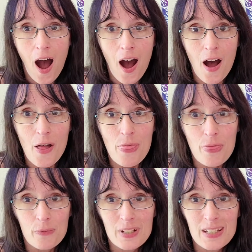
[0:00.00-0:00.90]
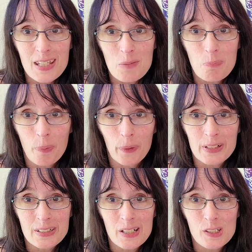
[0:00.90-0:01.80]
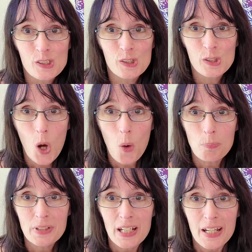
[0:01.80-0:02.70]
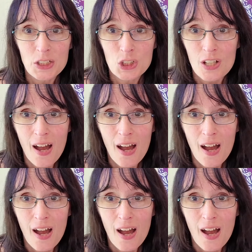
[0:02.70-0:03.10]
a 3D printed soap dish.